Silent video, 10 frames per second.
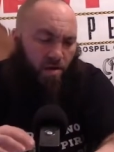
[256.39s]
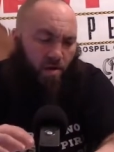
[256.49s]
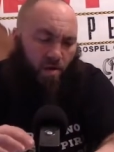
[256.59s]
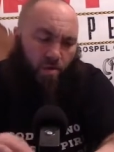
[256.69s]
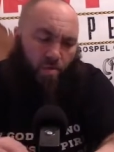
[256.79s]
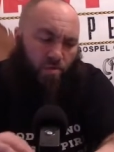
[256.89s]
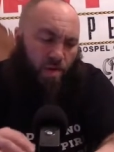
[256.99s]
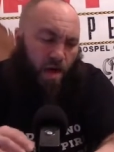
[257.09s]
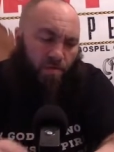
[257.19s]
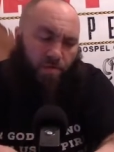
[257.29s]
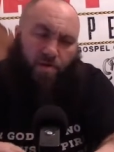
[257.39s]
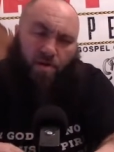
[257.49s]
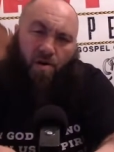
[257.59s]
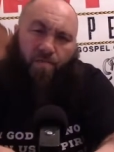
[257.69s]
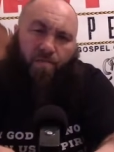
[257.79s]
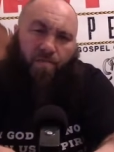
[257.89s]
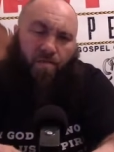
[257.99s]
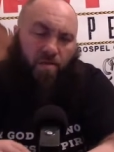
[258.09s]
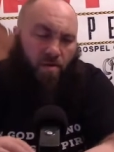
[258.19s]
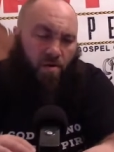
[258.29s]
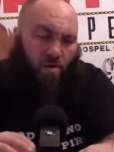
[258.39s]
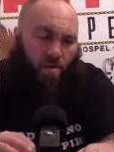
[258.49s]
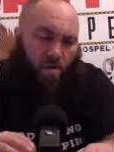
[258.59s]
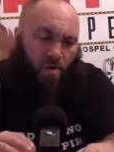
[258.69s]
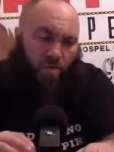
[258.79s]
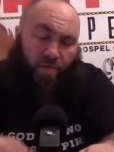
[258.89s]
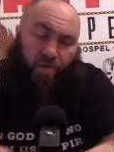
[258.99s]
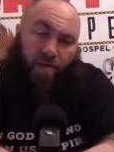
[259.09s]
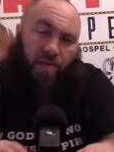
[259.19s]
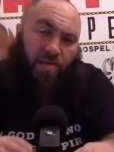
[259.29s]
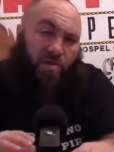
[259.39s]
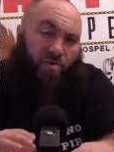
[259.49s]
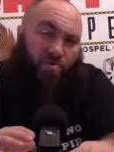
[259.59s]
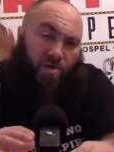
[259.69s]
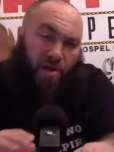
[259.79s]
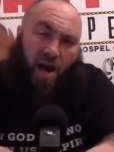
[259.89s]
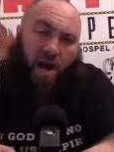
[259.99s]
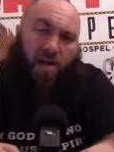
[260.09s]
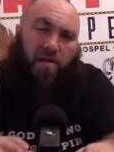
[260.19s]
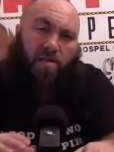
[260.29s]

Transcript: a whole lot of stuff on things that are not